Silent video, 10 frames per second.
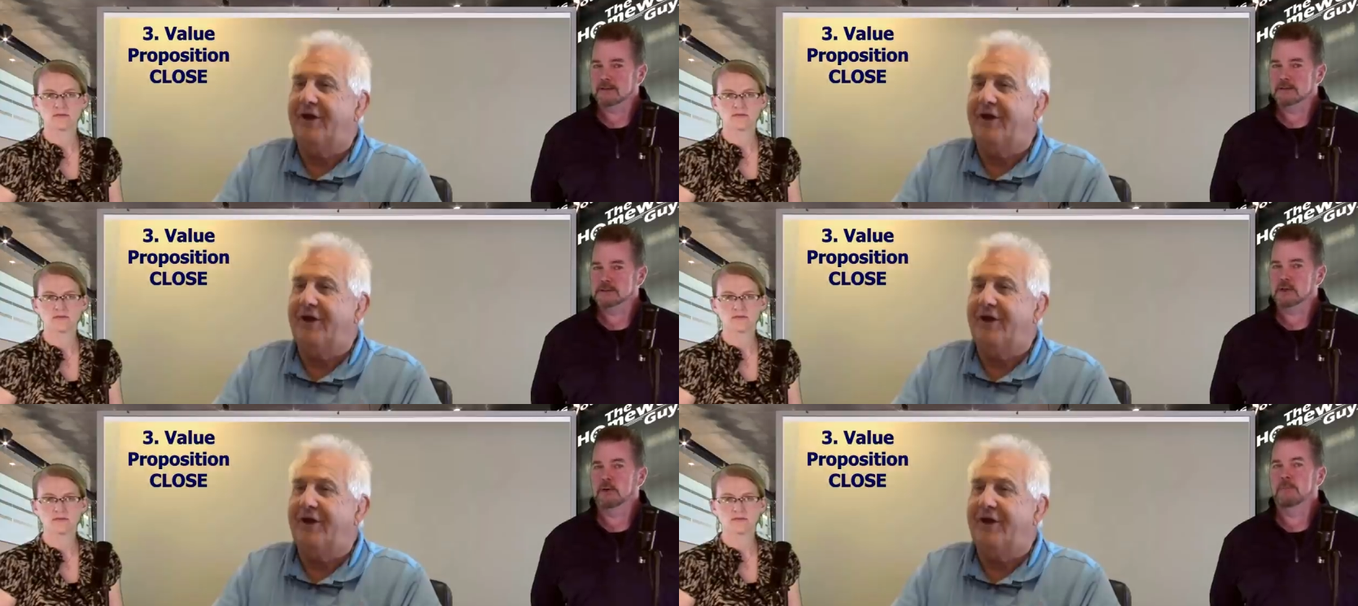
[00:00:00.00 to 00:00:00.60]

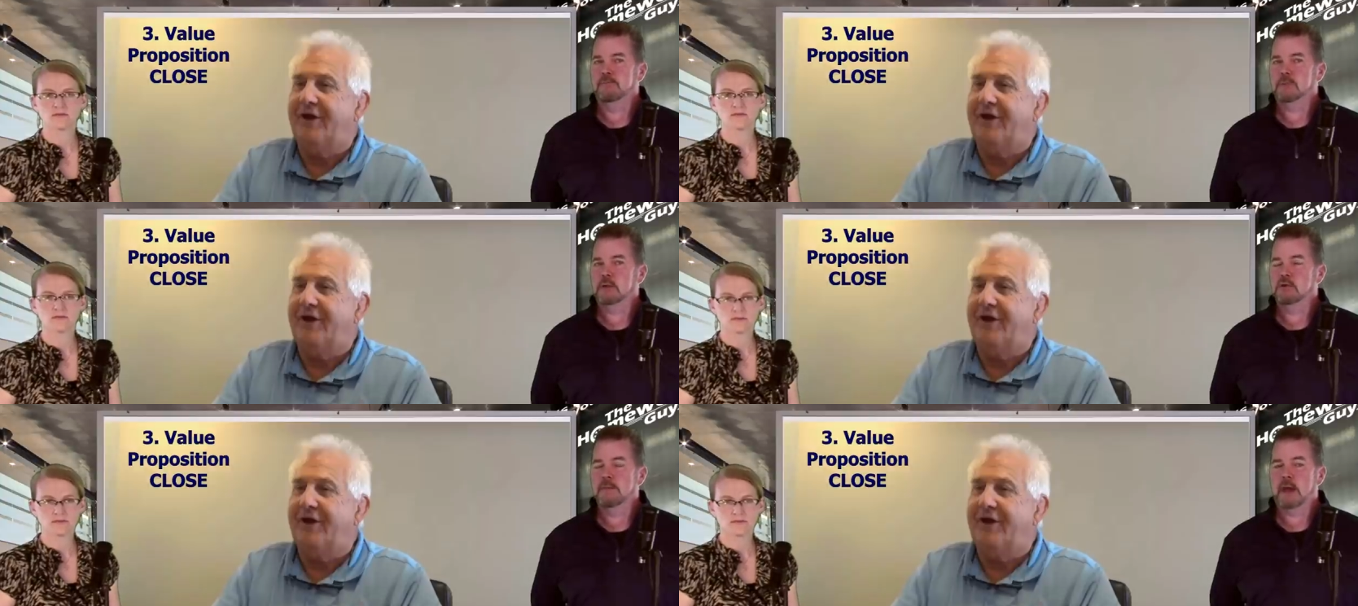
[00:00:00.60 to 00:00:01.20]
Speaker 1: So
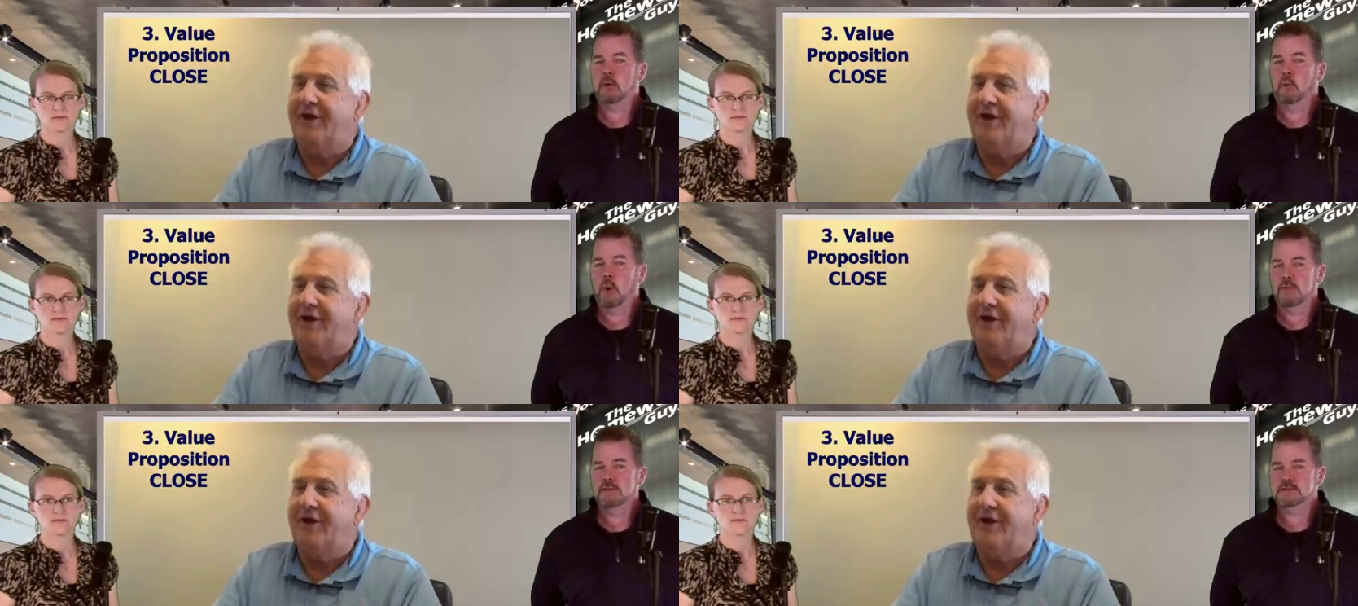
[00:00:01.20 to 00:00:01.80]
no matter
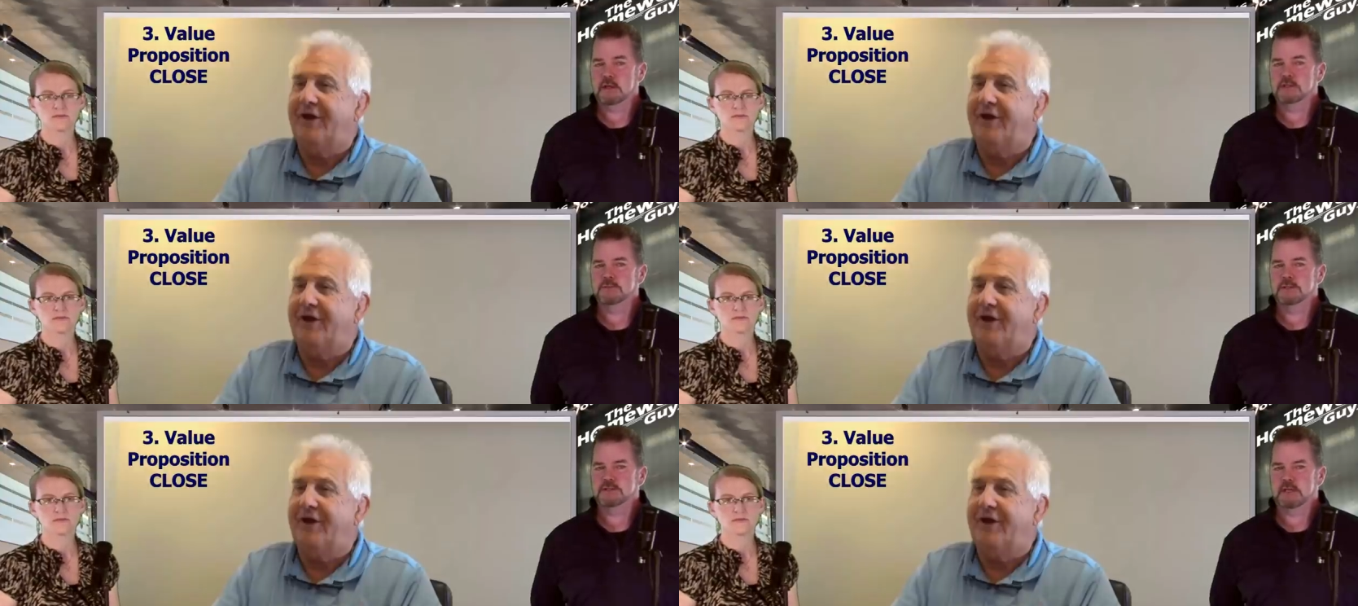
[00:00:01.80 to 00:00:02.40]
what the
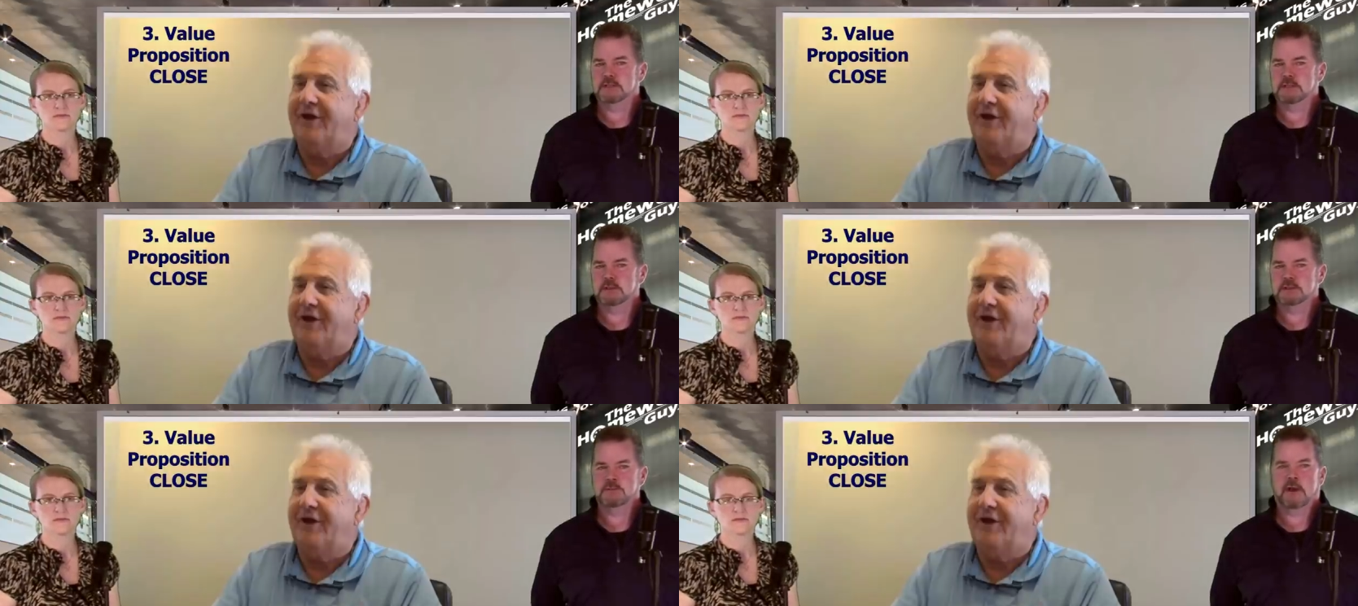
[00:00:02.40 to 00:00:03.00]
salesman says to you, it
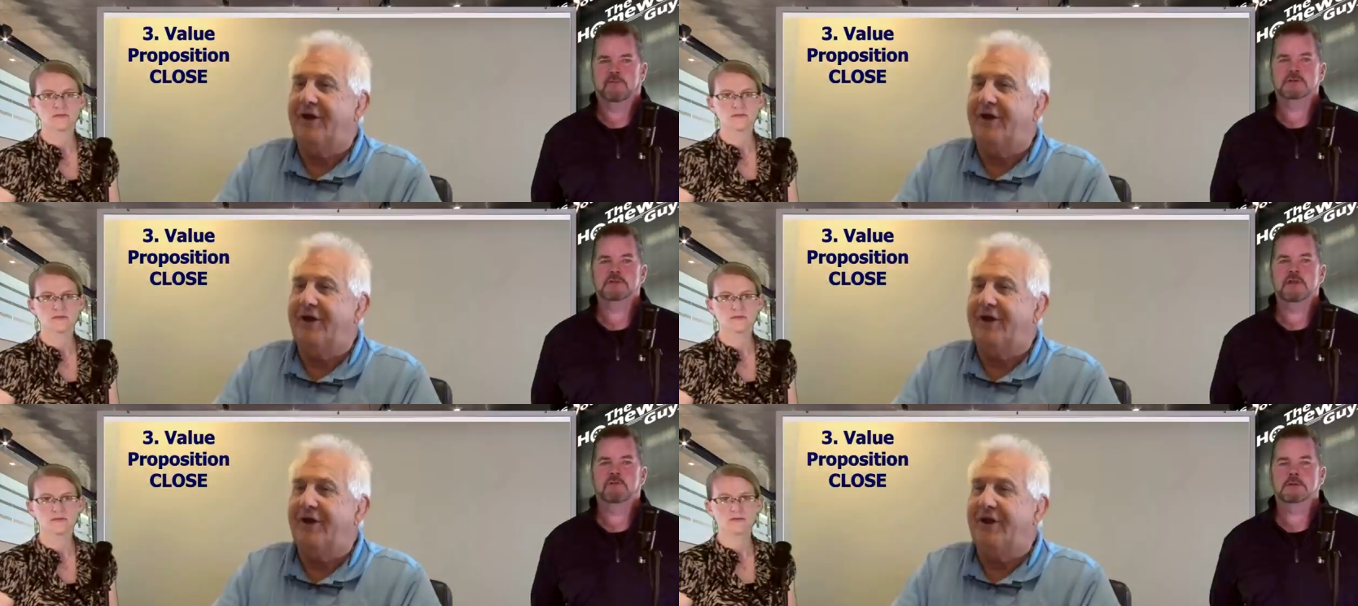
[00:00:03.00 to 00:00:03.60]
doesn't matter if it's
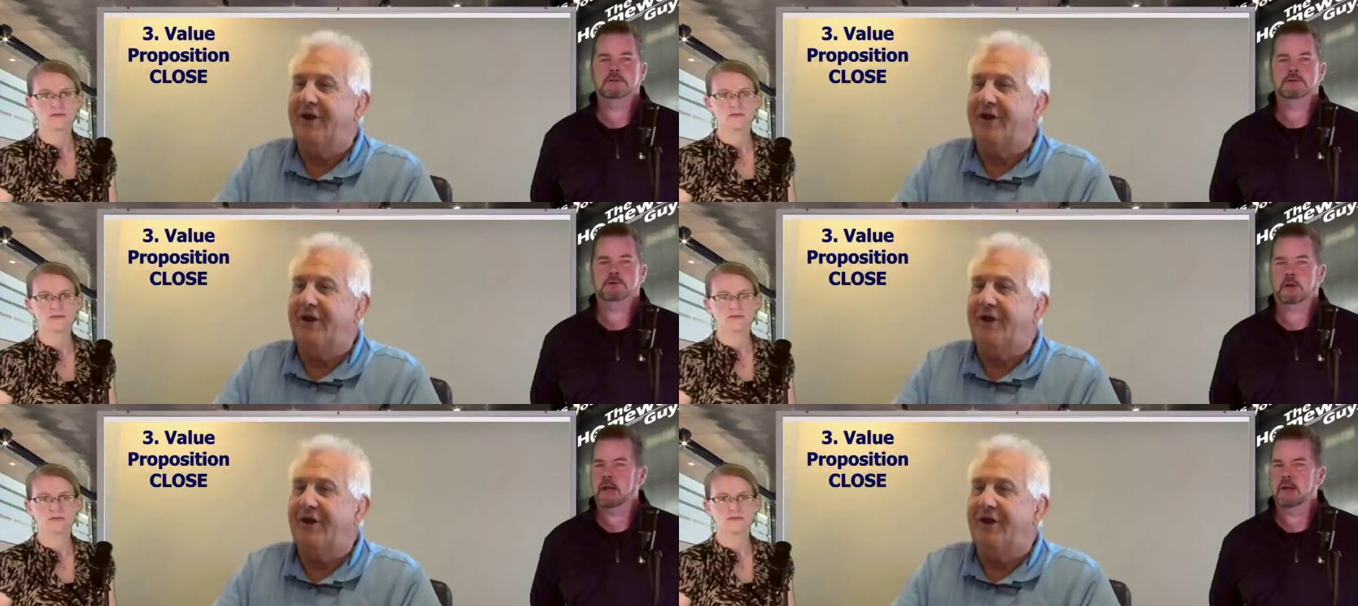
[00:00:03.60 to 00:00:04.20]
Steve Richards
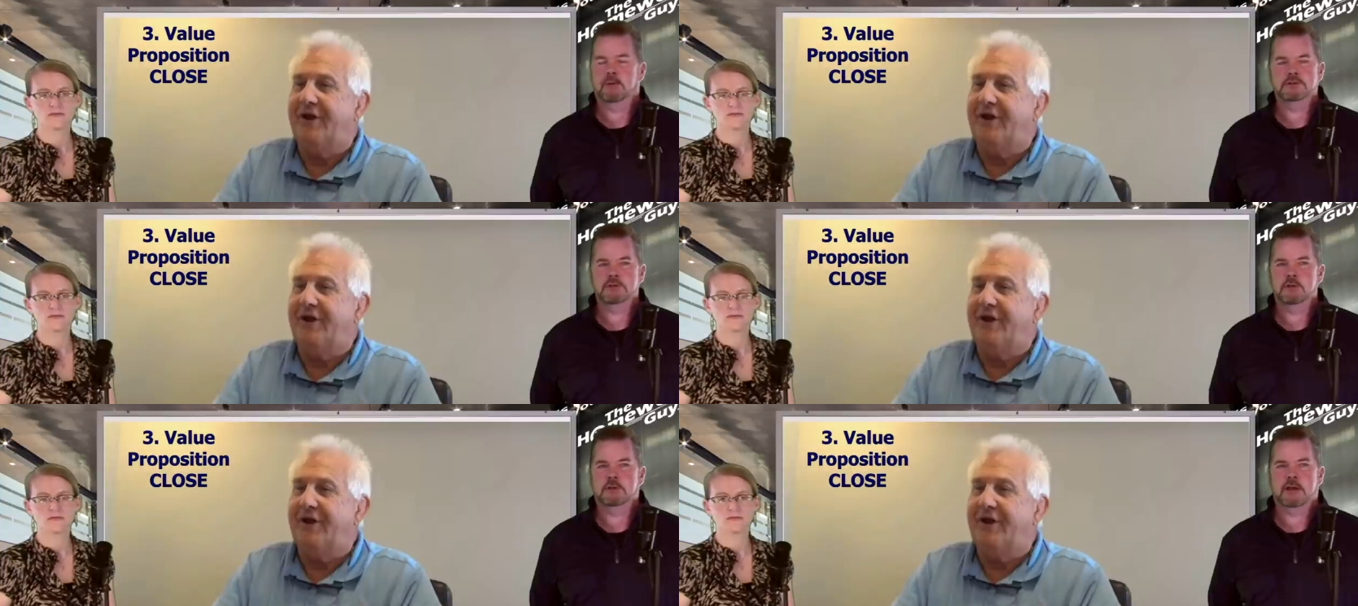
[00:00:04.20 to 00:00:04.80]
or any person
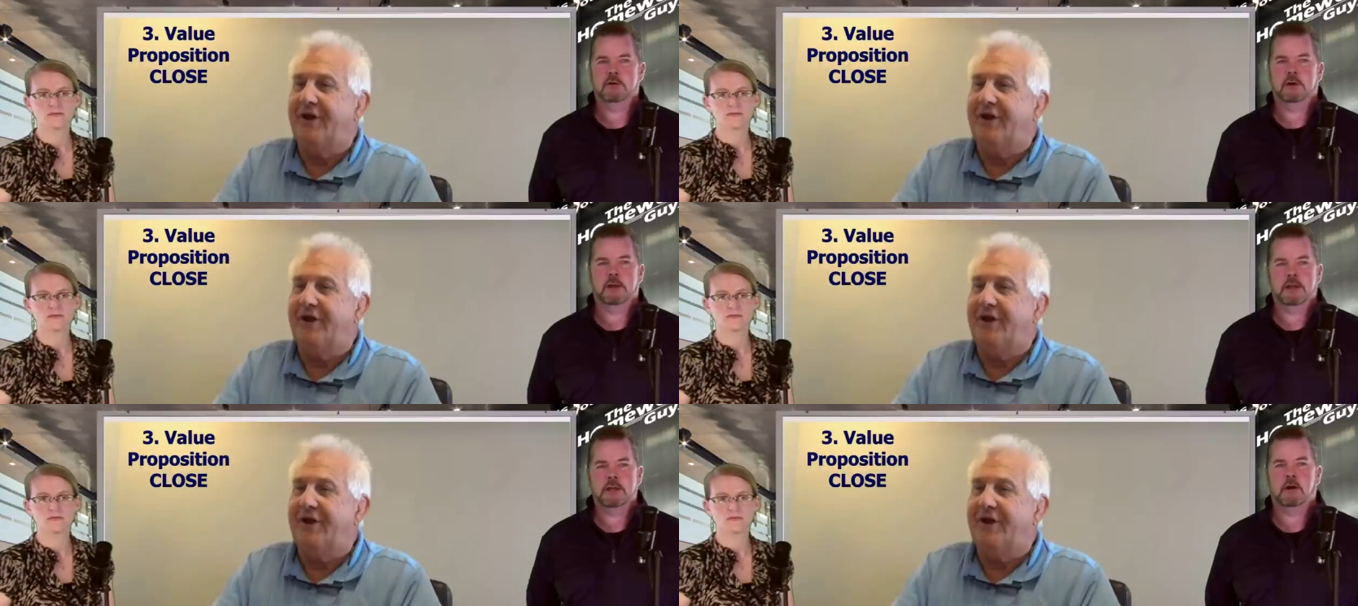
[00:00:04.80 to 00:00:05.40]
you encounter on
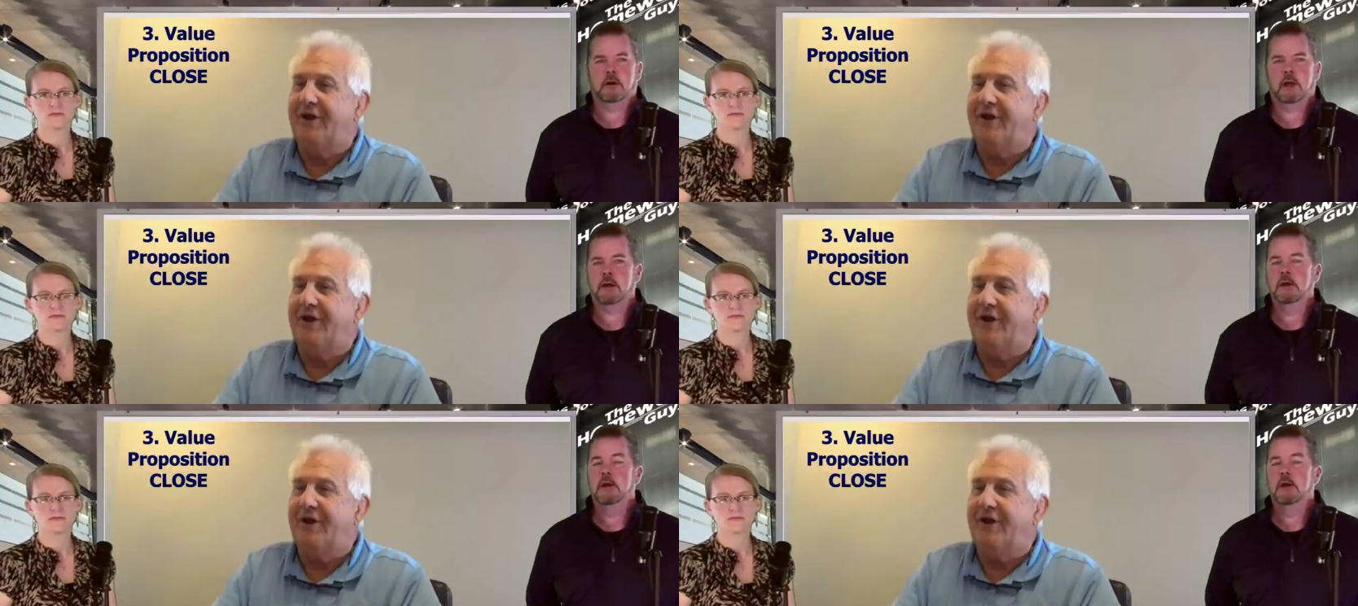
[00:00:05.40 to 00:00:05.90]
any car lot,